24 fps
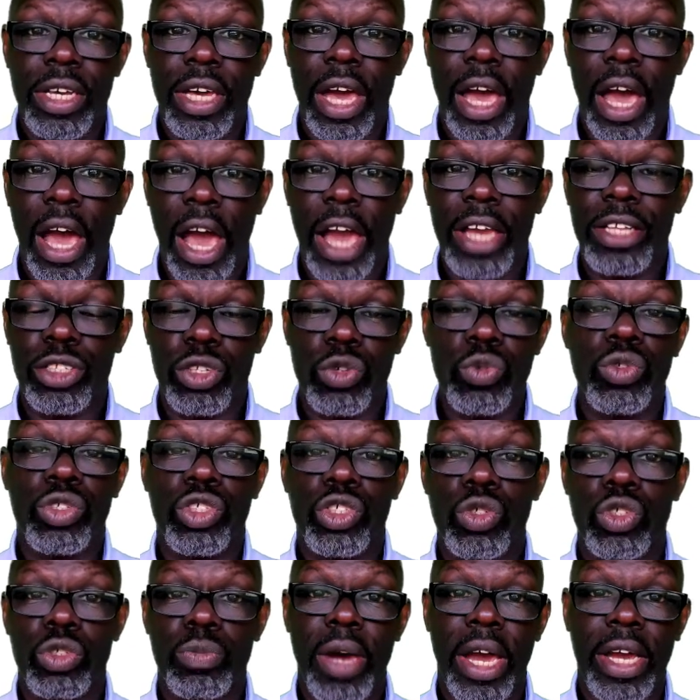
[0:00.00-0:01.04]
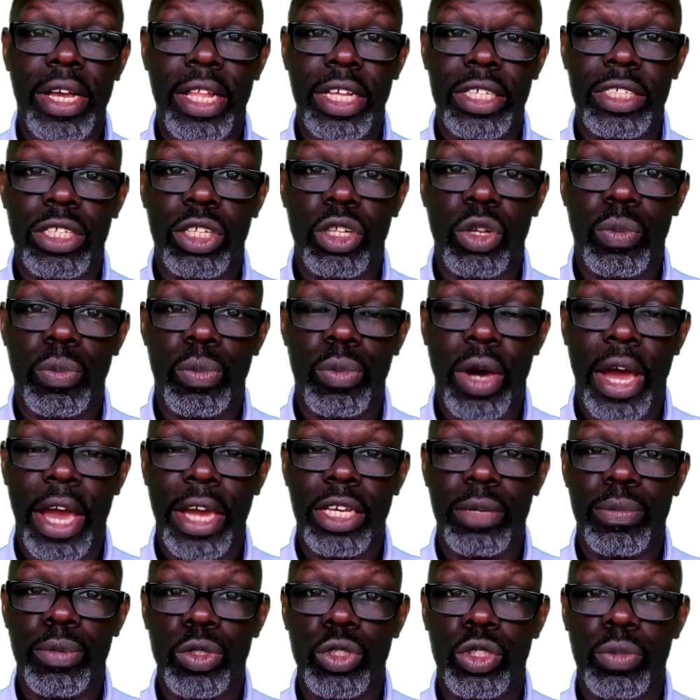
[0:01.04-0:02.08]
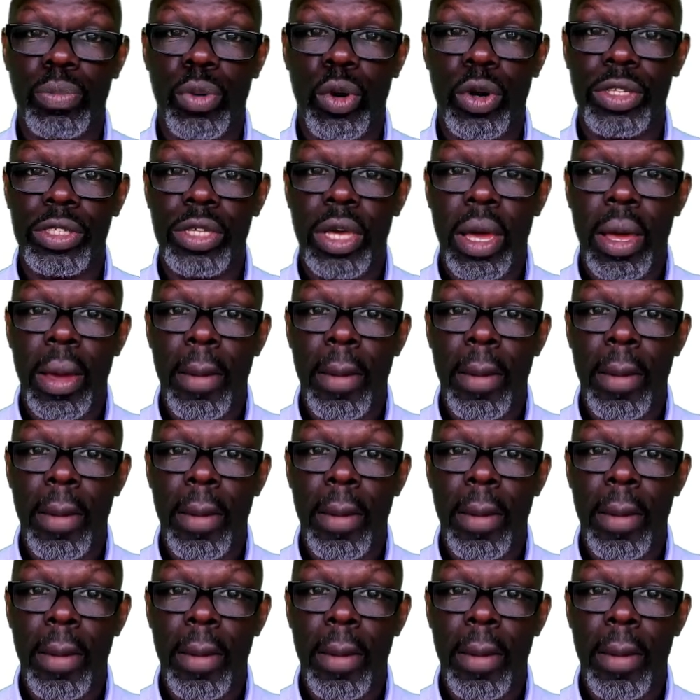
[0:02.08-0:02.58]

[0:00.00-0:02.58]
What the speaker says: I do choose my classical acupuncture points